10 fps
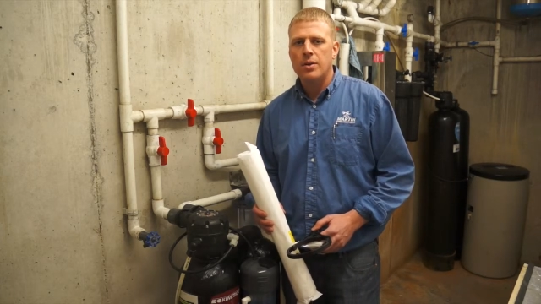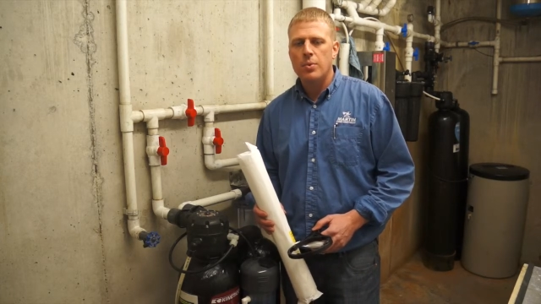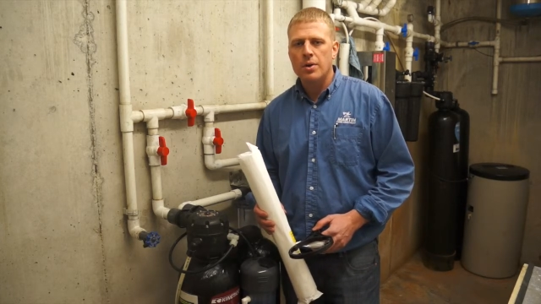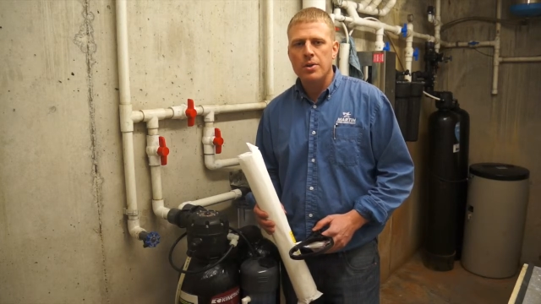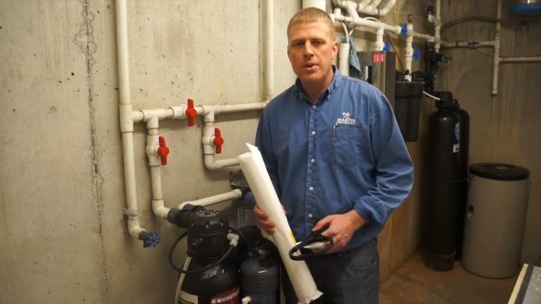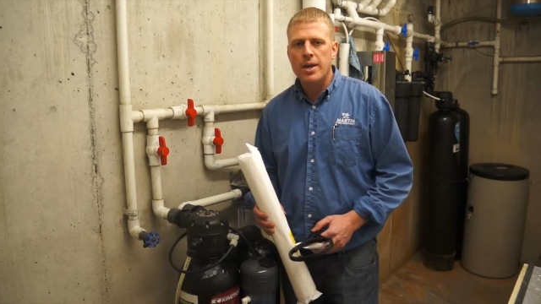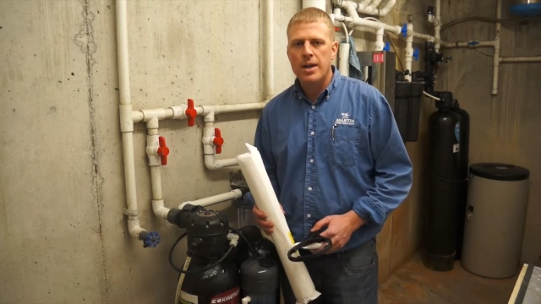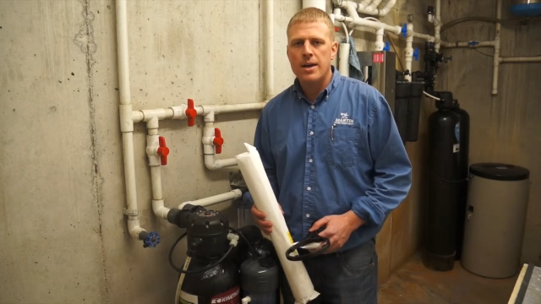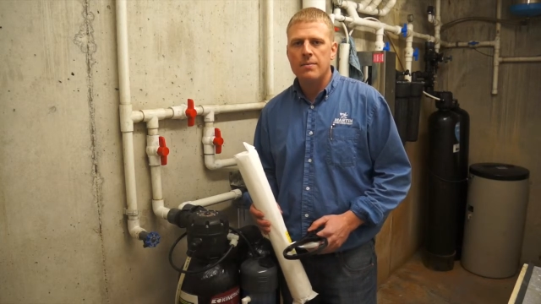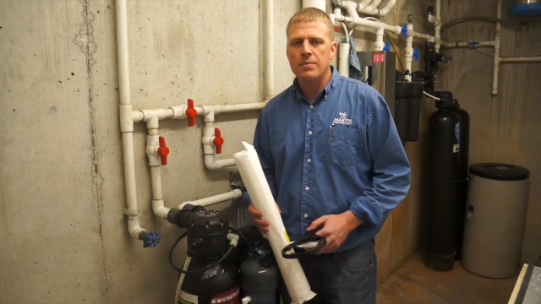Whatever you
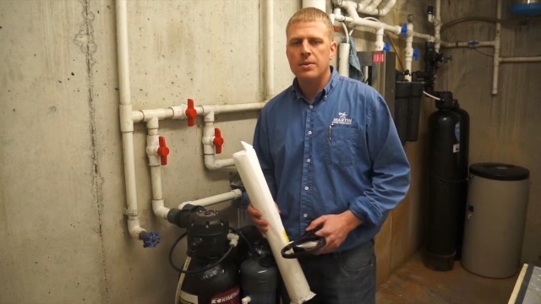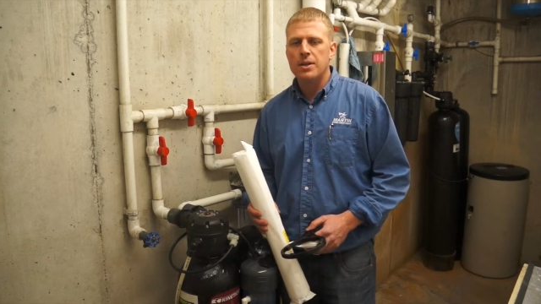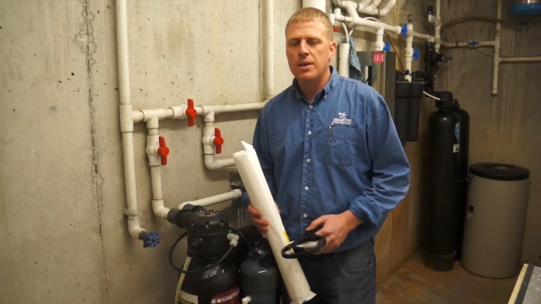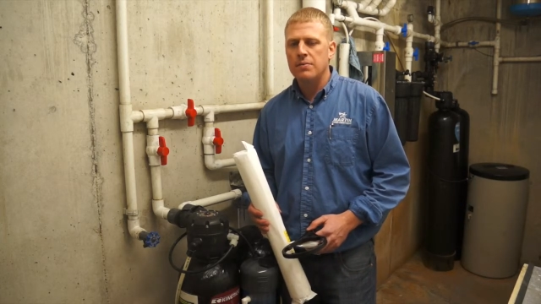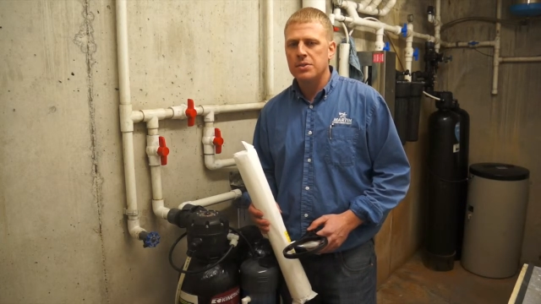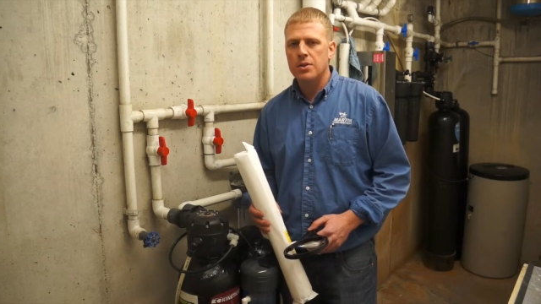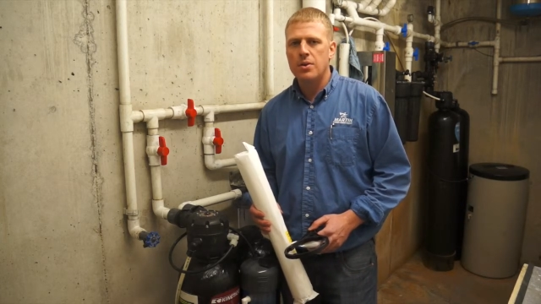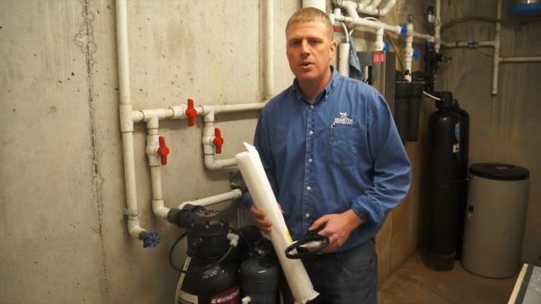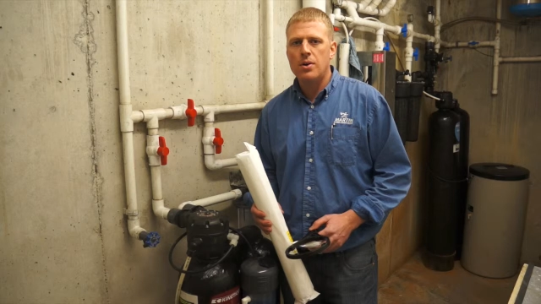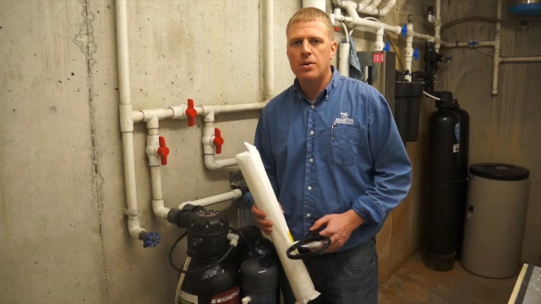have, give us a
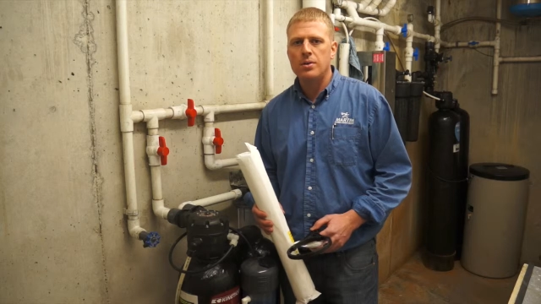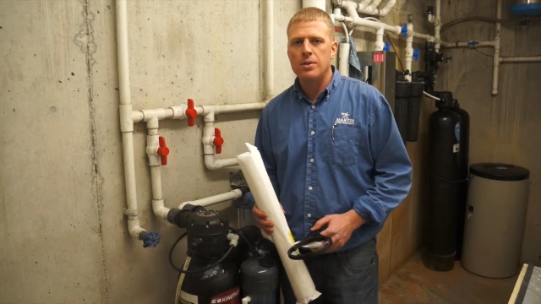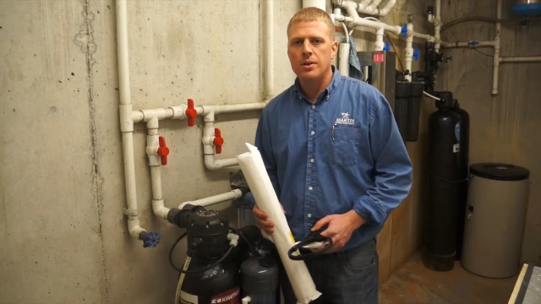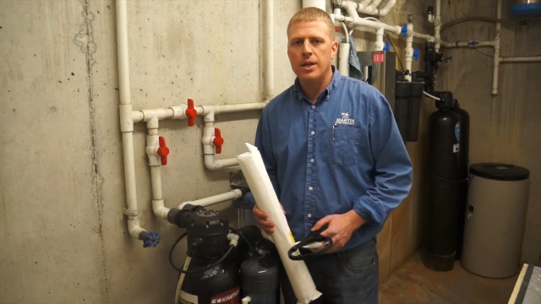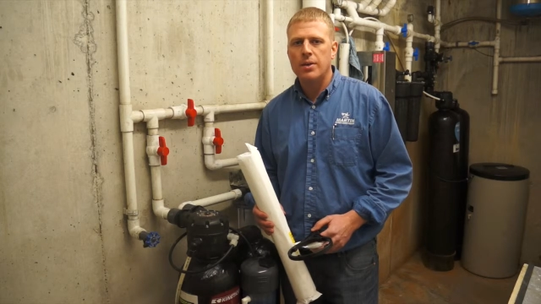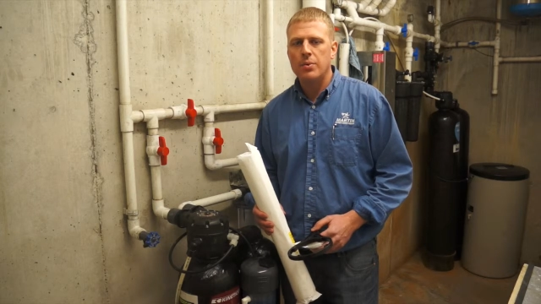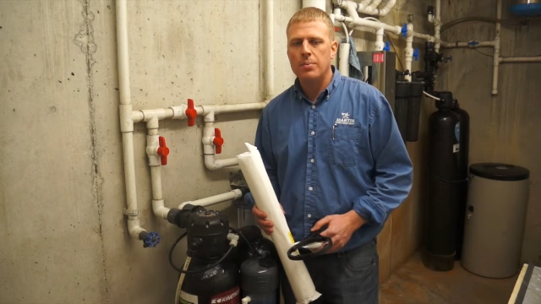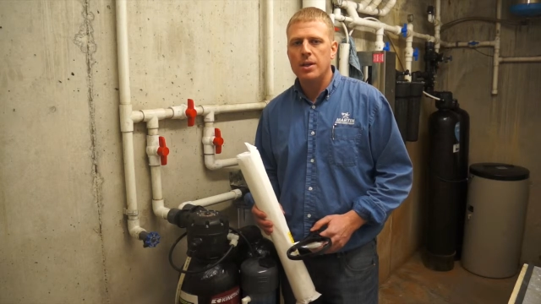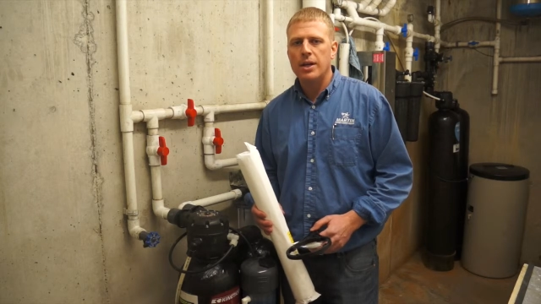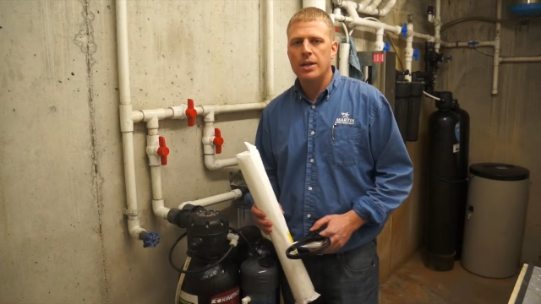call and we'd
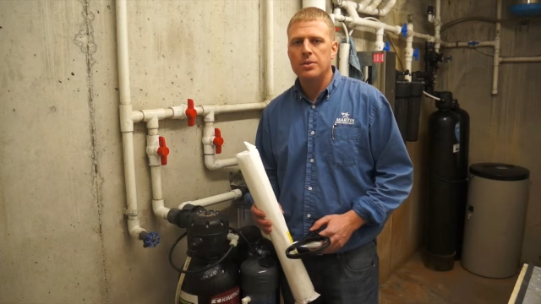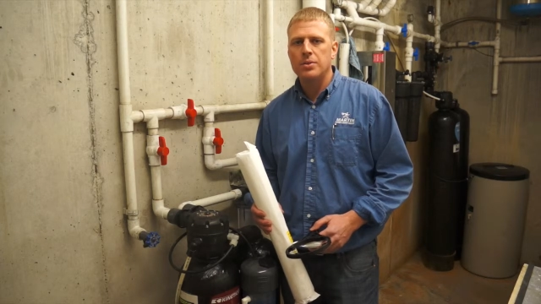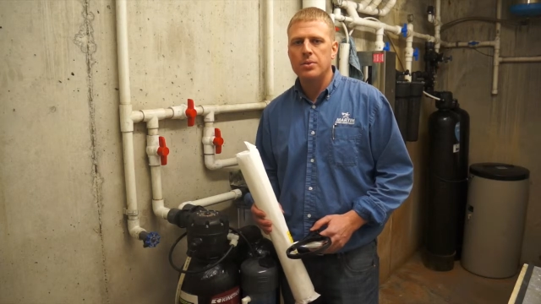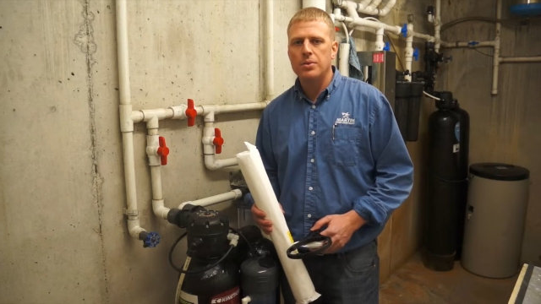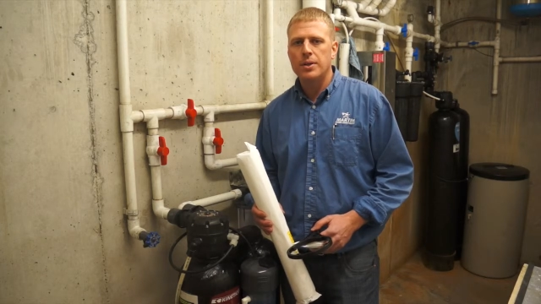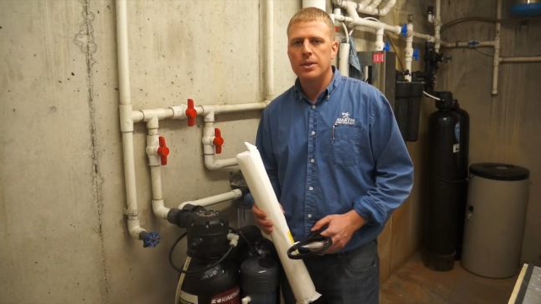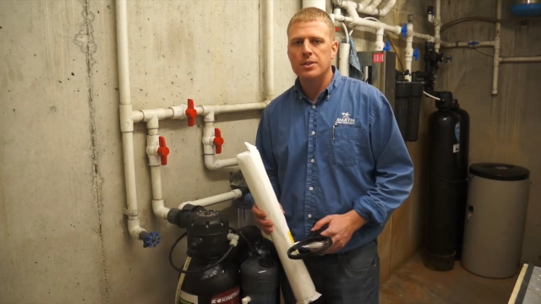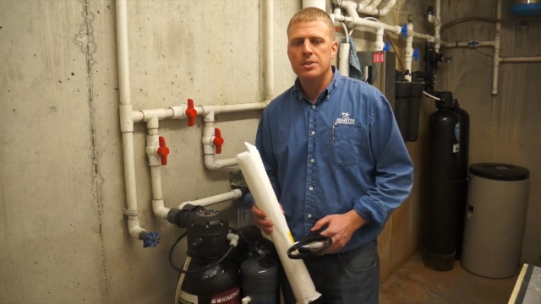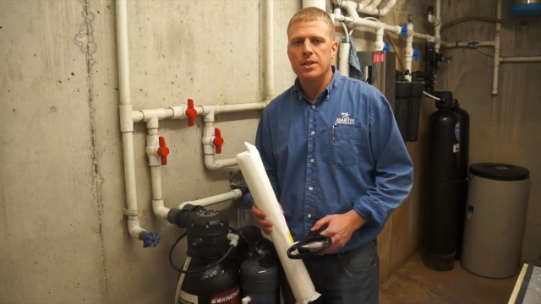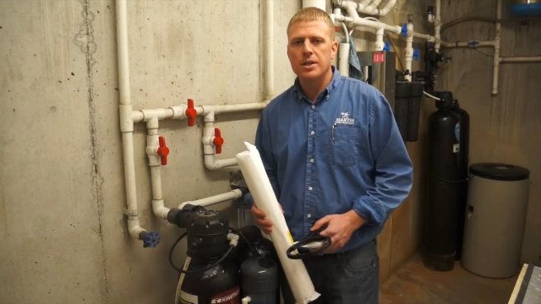be glad to
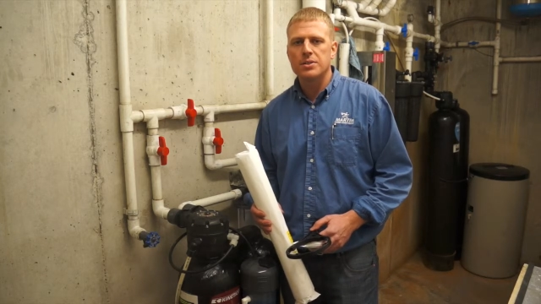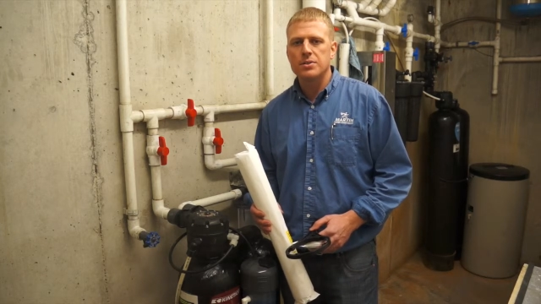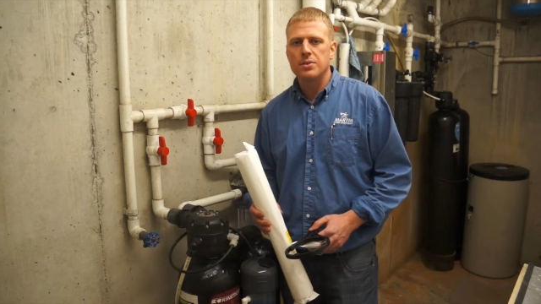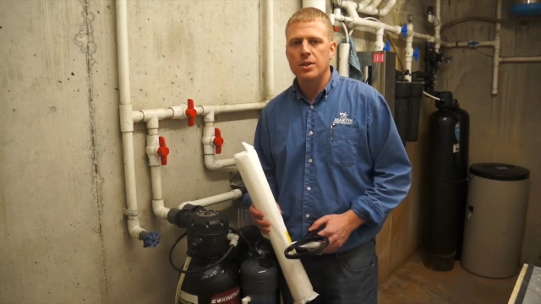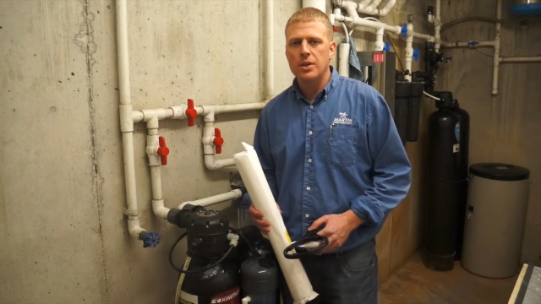discuss